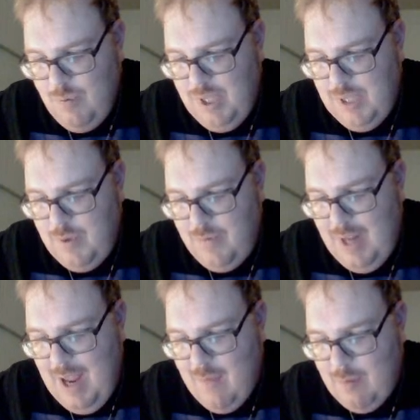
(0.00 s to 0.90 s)
this woven
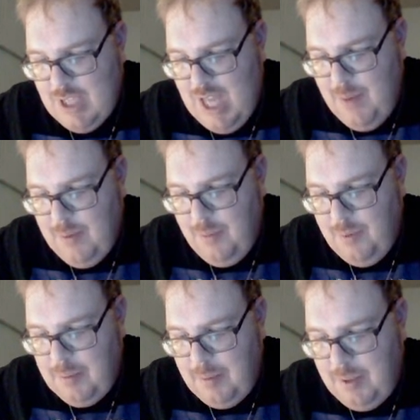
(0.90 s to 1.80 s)
half of Otamu,
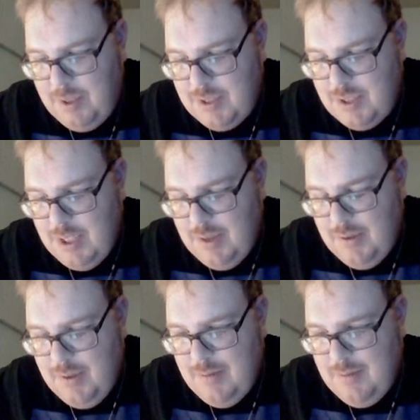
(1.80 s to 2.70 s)
wherever being snow.
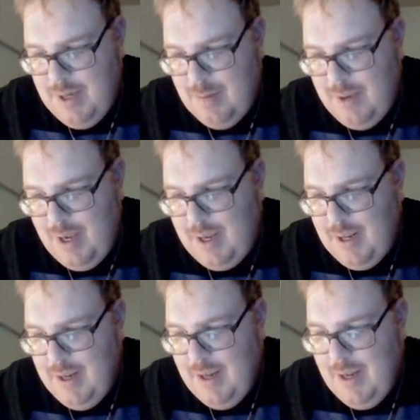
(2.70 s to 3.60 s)
Right back.
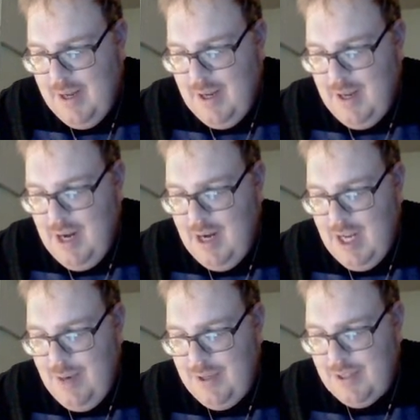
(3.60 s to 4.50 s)
Hey, now what's